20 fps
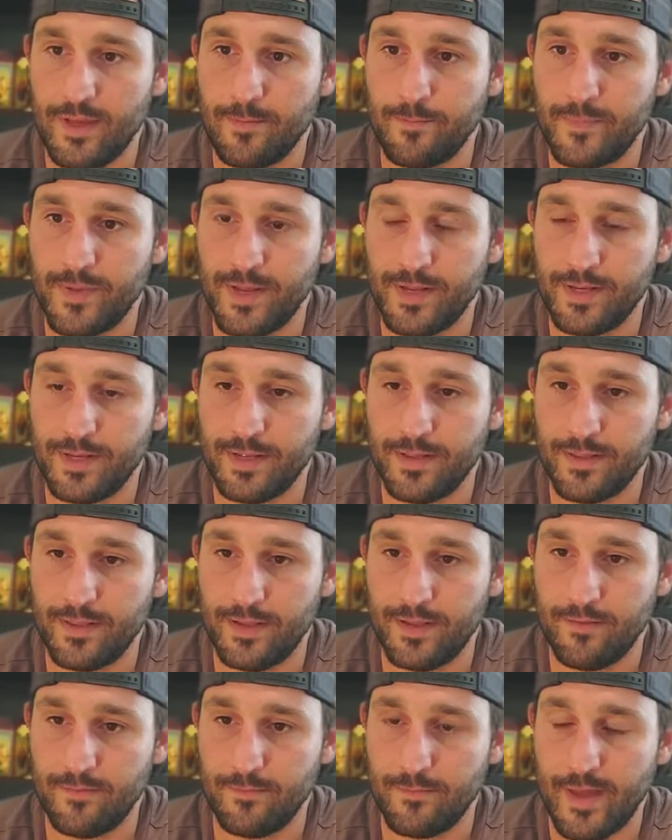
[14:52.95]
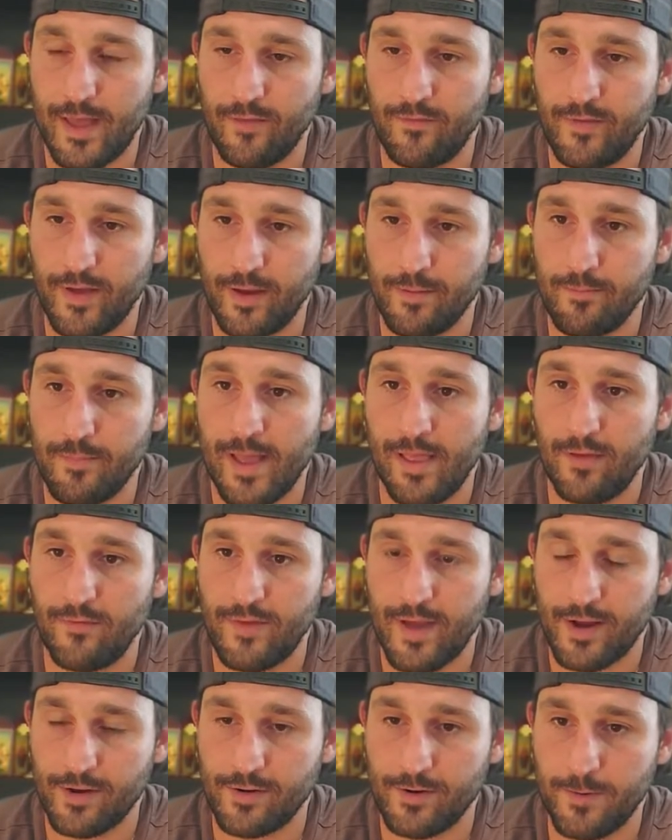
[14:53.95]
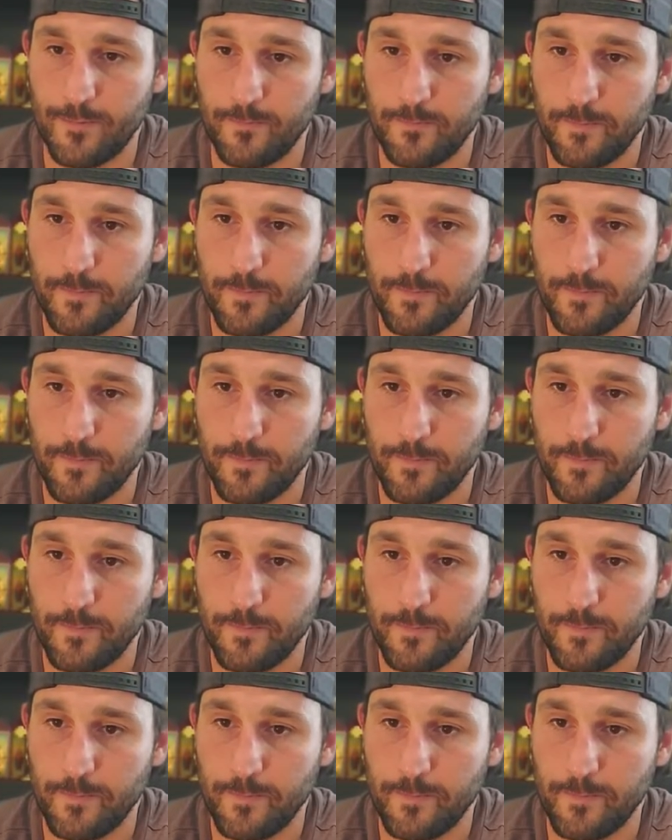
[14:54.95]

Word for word: impenitent thief, malefactor.